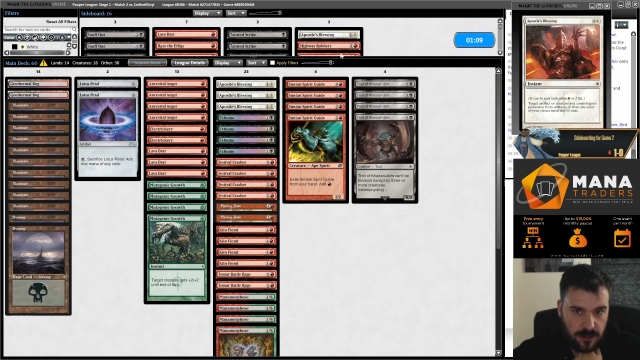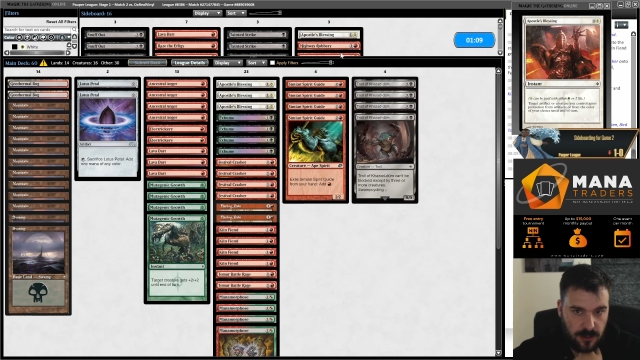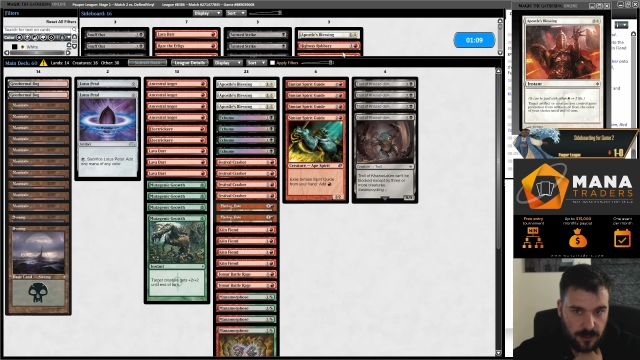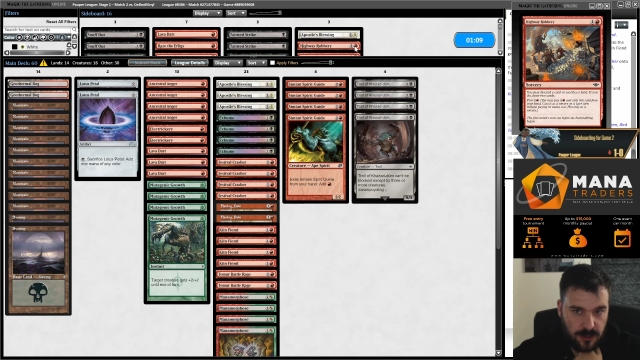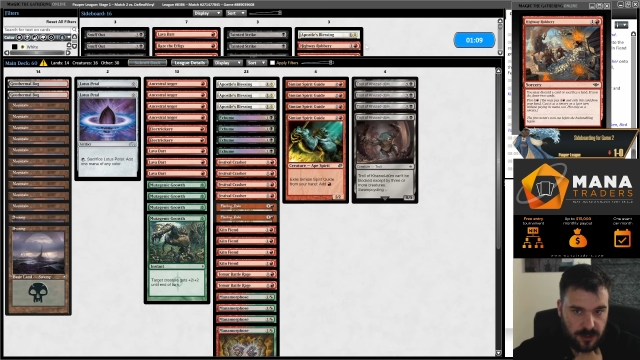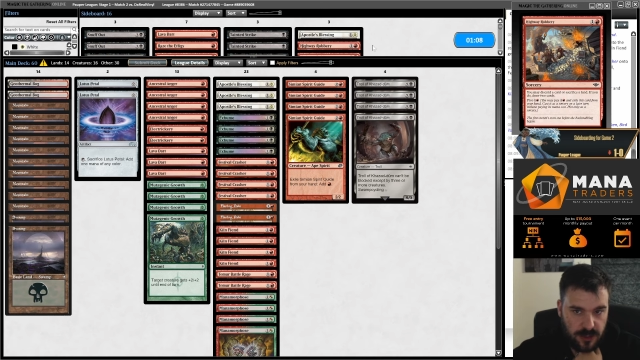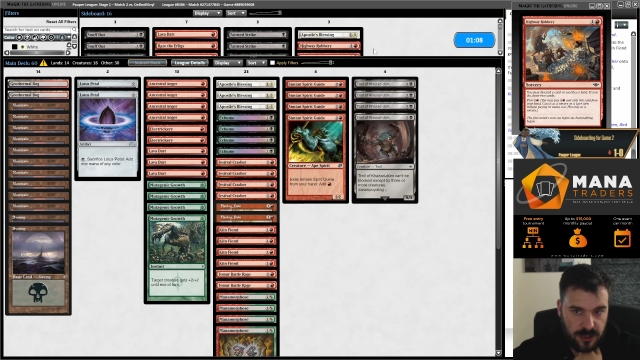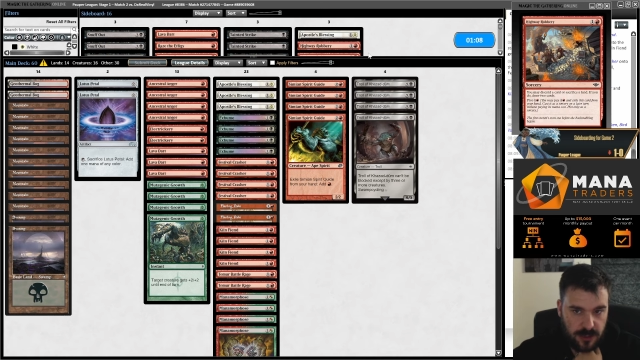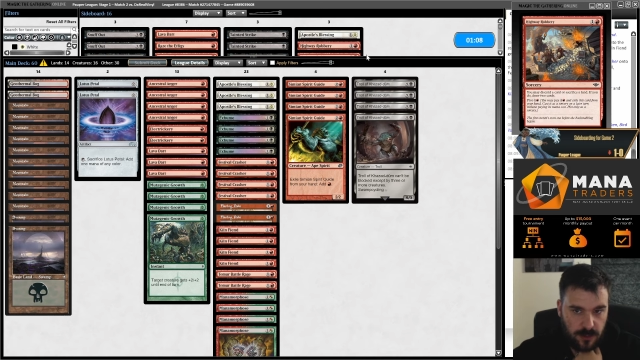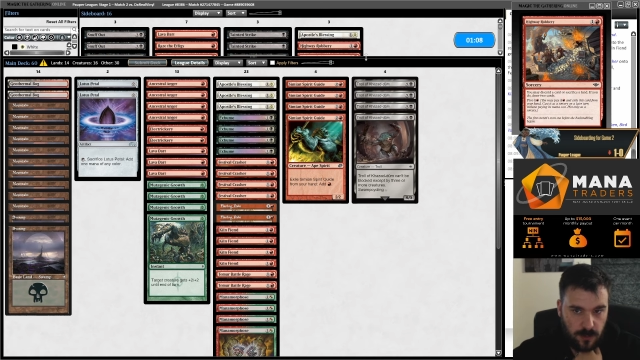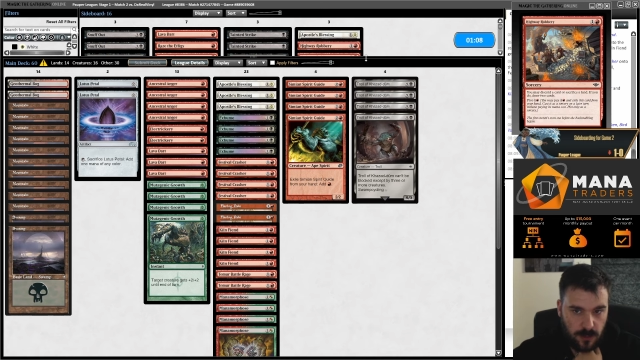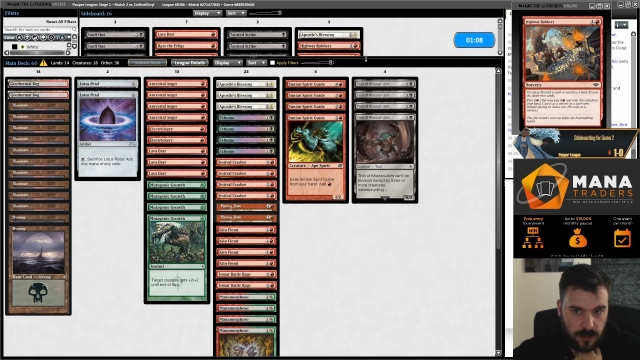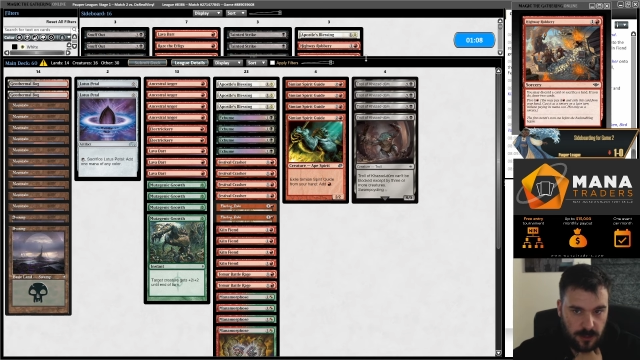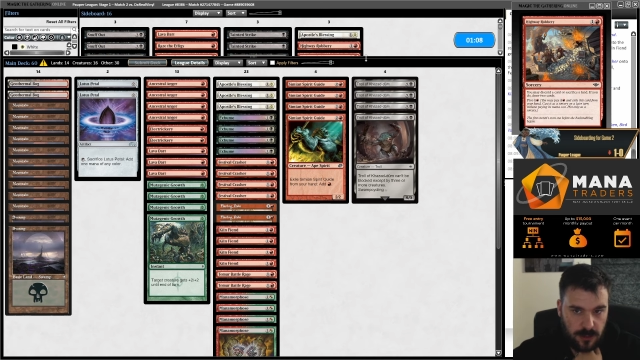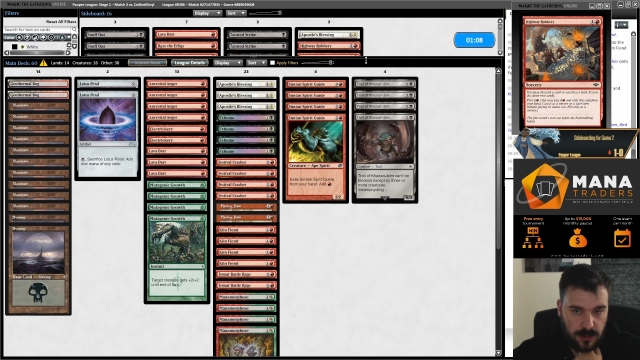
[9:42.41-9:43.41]
Oh, there's
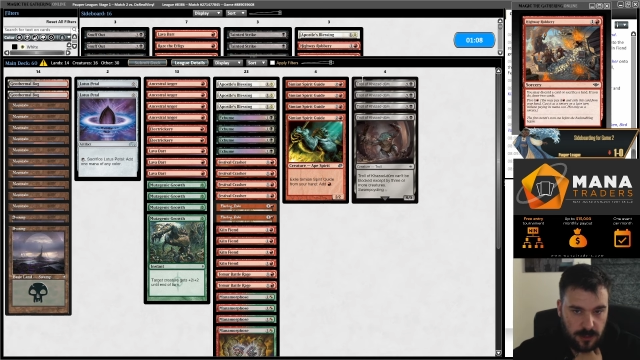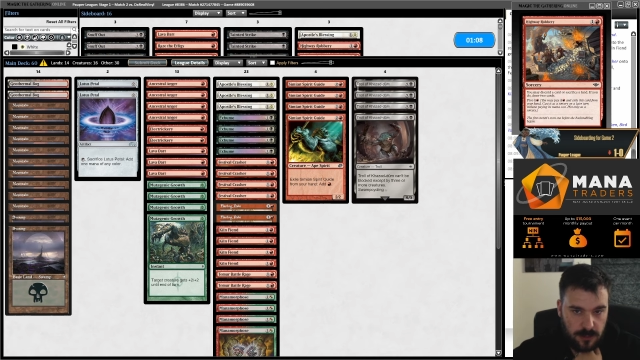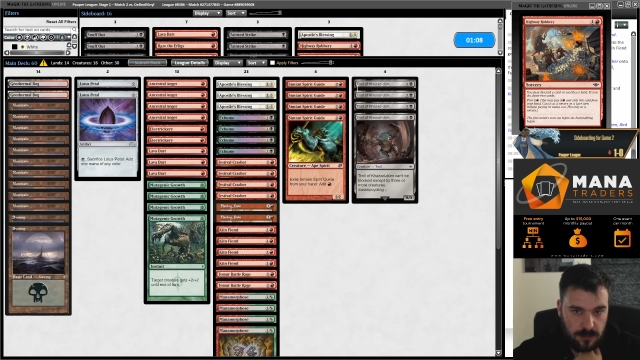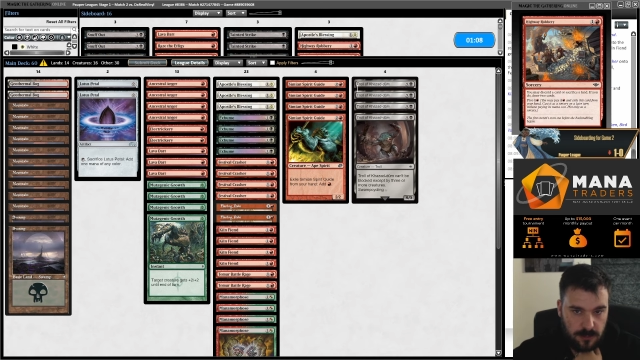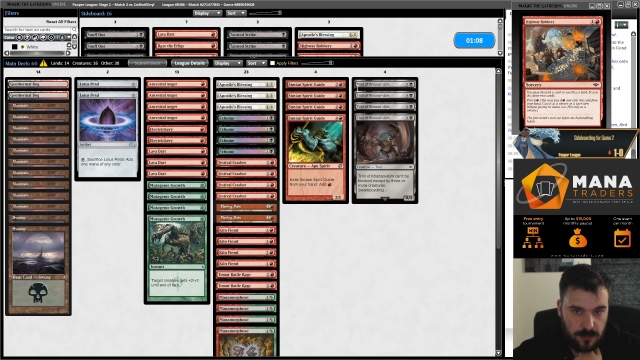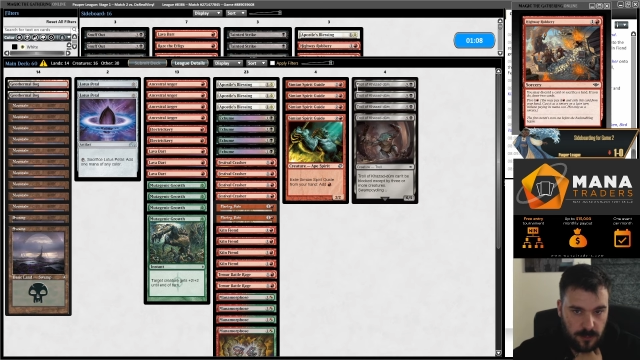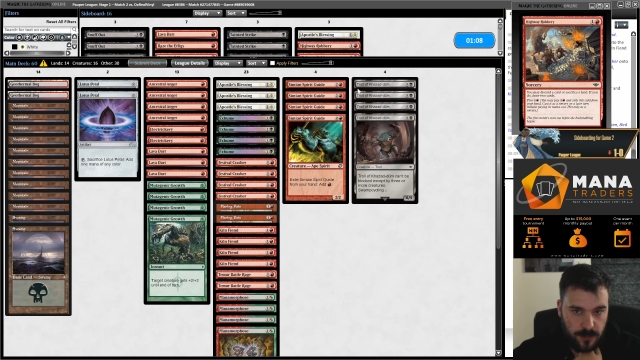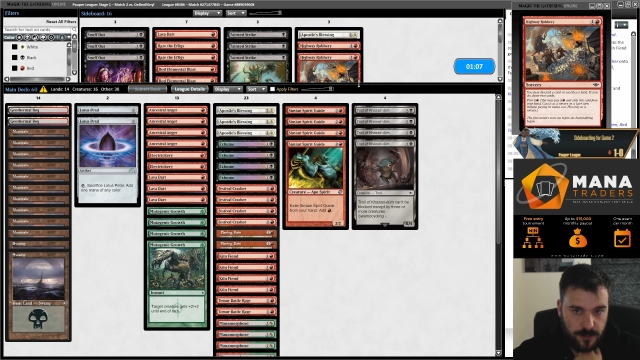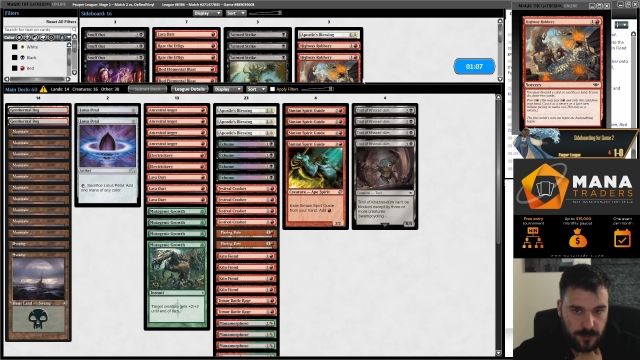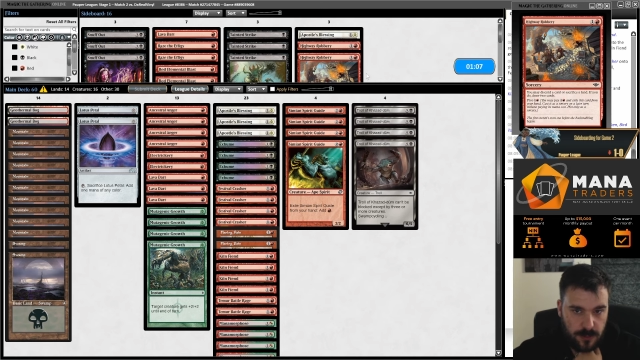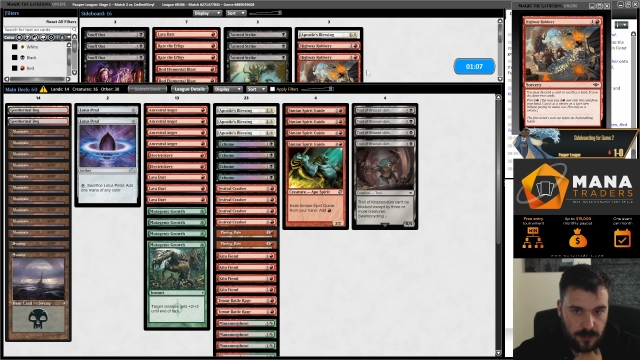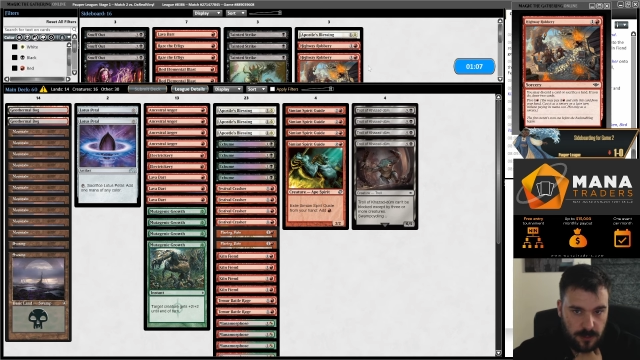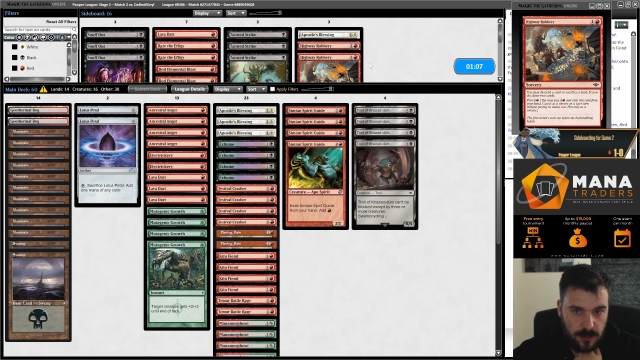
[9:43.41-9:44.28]
61 in there. Oops.